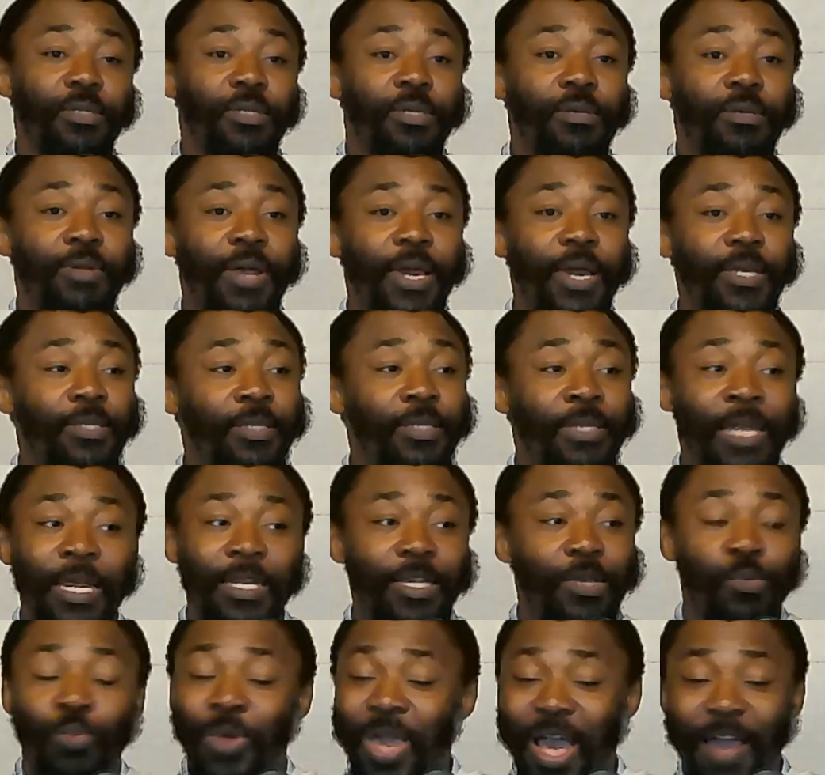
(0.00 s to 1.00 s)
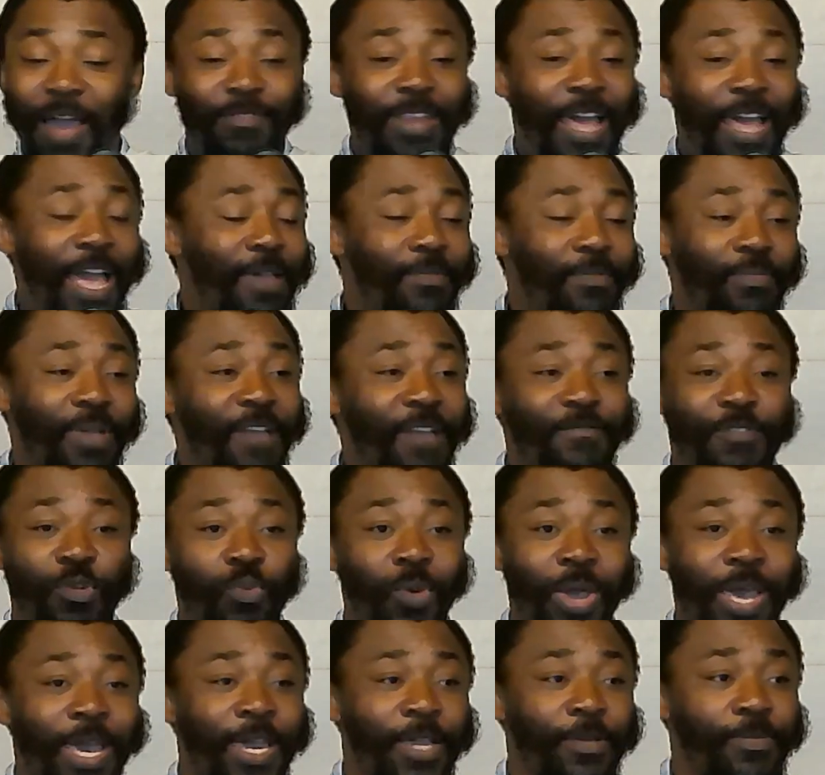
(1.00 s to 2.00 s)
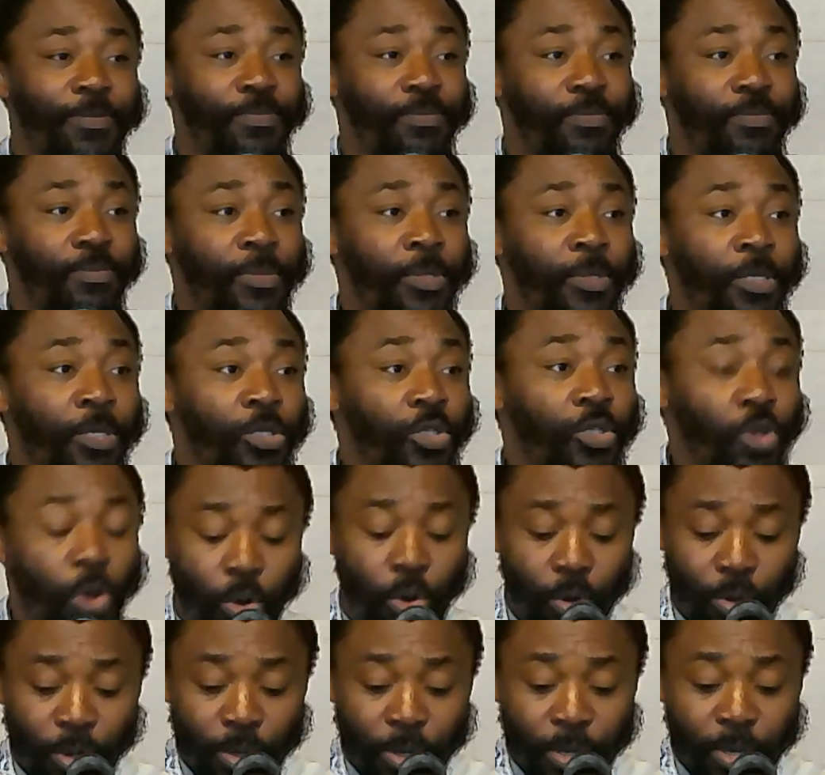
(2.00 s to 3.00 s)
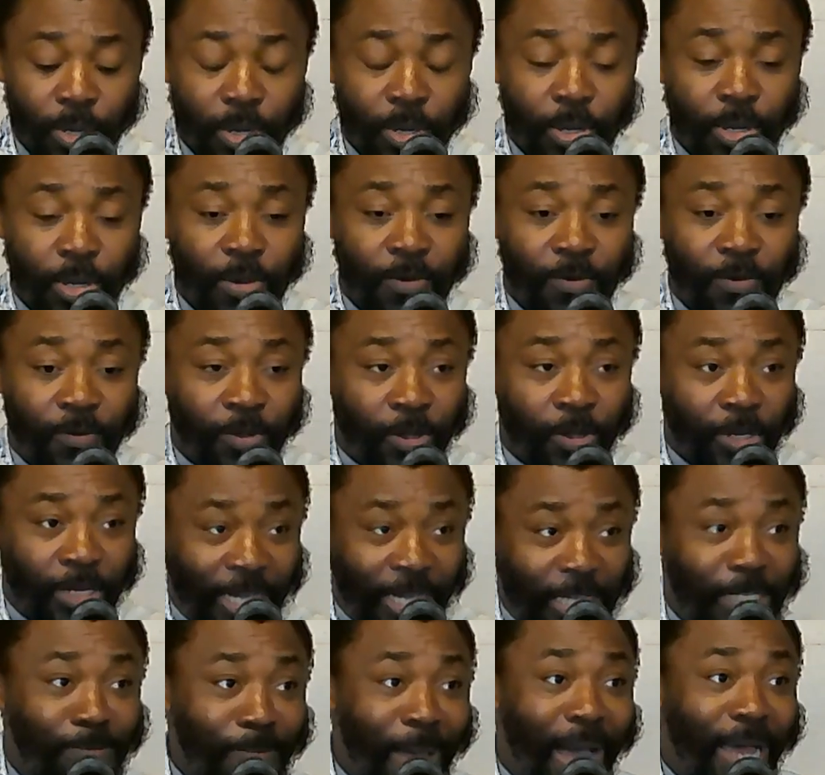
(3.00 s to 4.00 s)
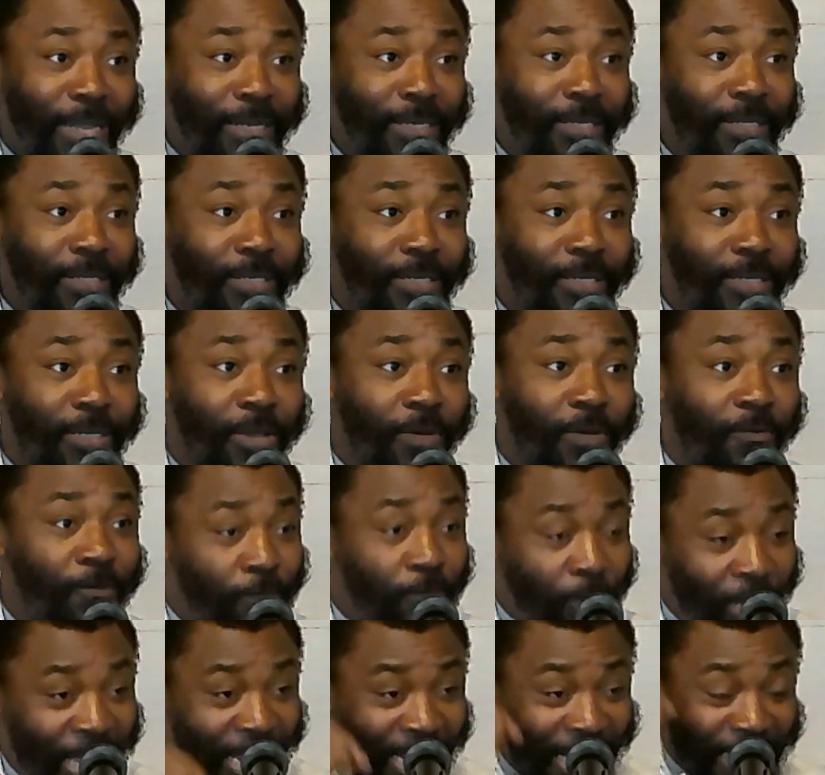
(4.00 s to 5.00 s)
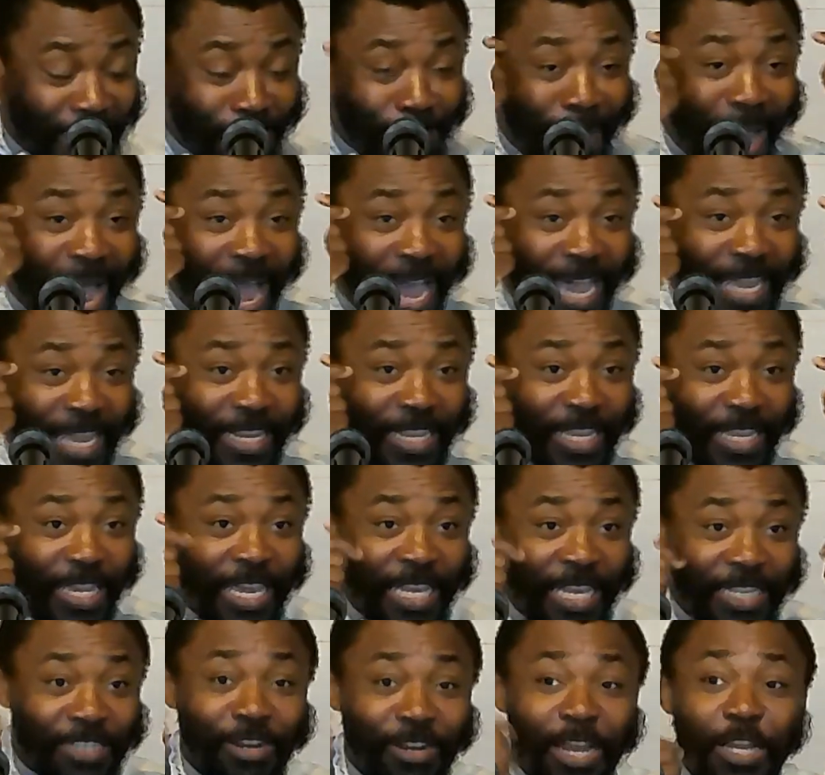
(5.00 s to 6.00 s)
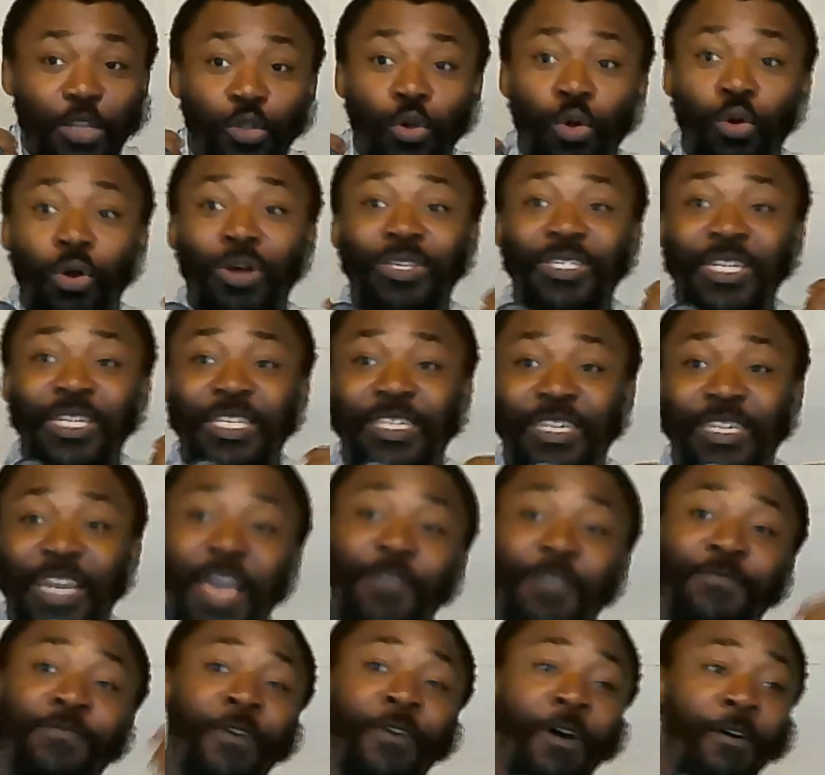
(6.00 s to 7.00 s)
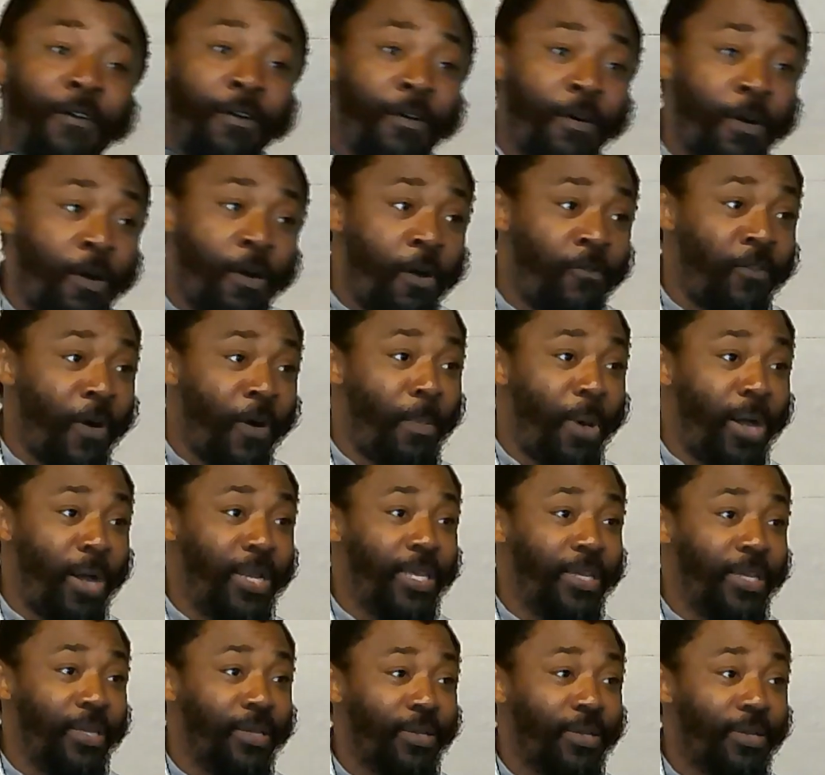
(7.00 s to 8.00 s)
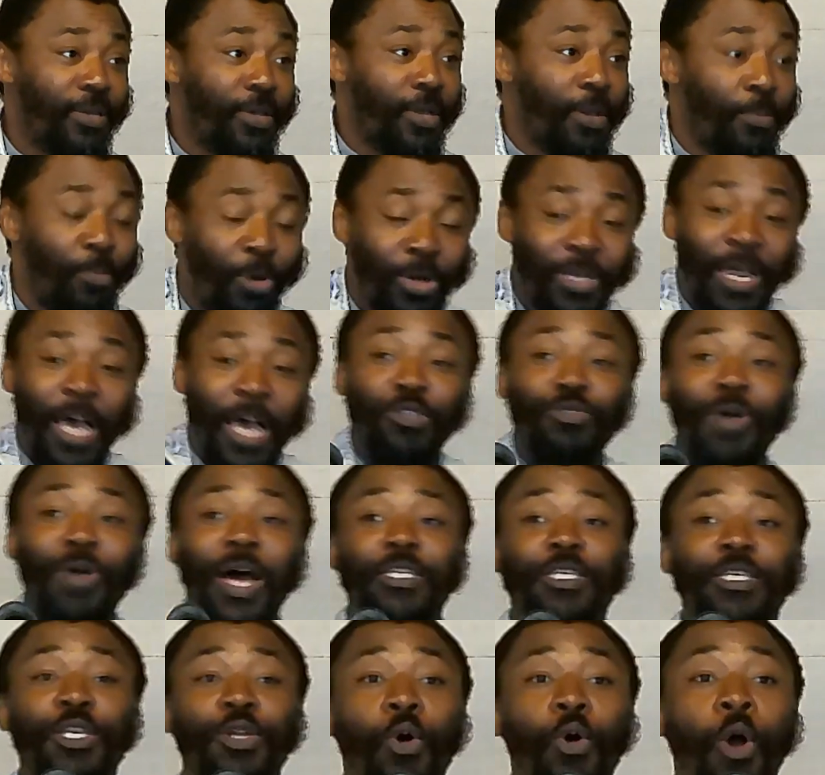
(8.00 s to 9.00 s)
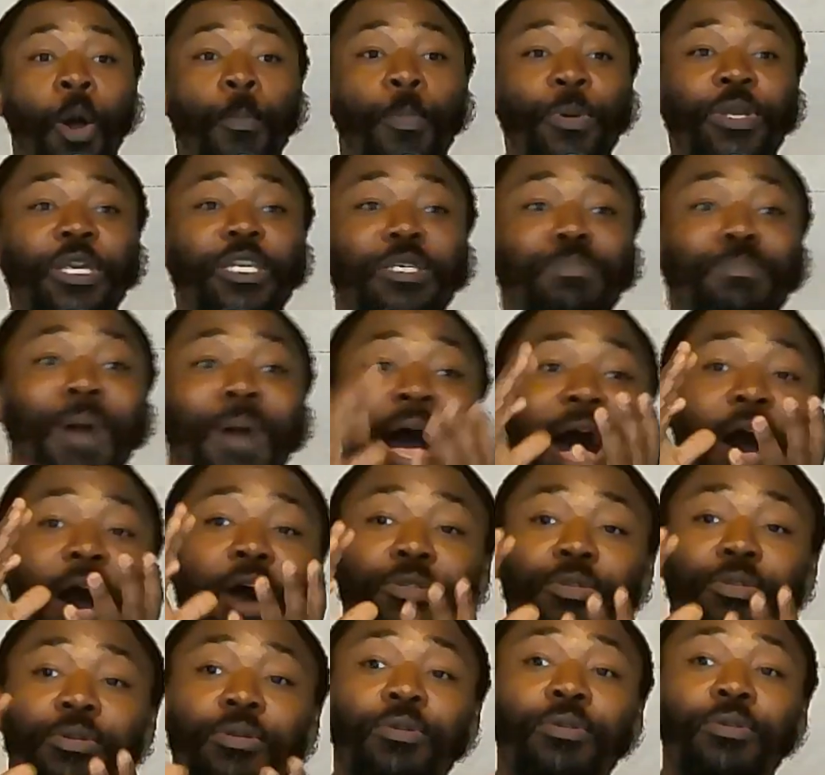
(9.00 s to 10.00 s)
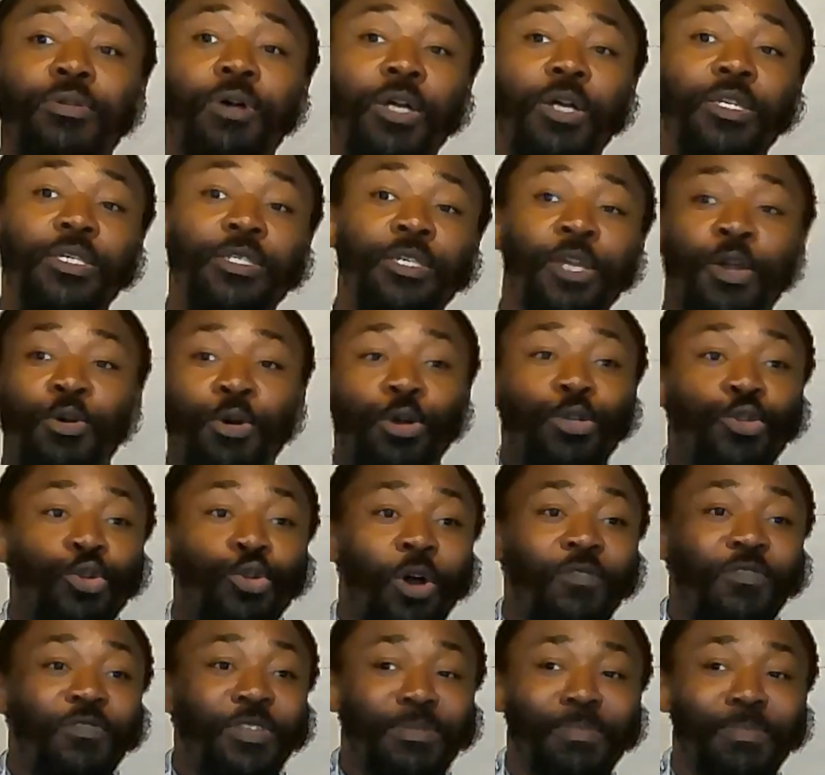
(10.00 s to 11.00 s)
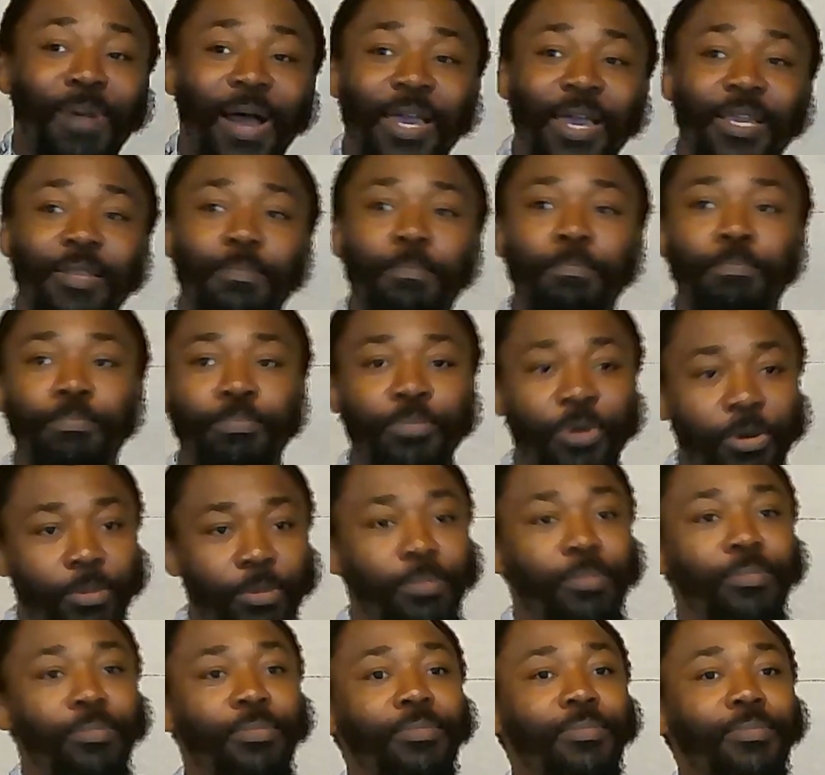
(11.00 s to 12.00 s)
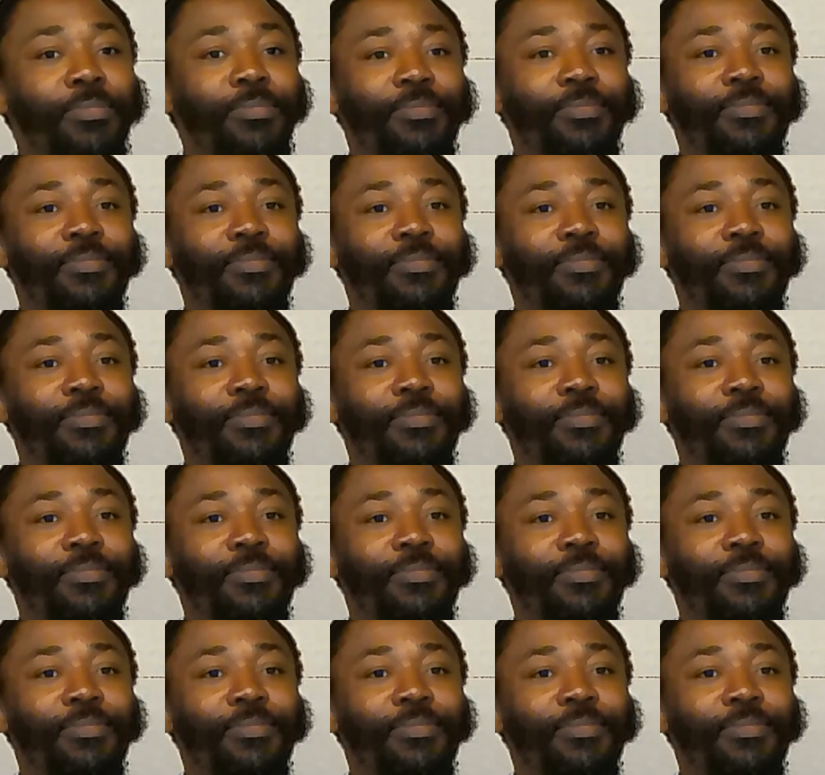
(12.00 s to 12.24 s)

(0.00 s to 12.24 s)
Right? We have them everywhere. So this man, in his mind, is ready to cost Israel for money. But as soon as he opened his mouth, God take control of his mind. Boom!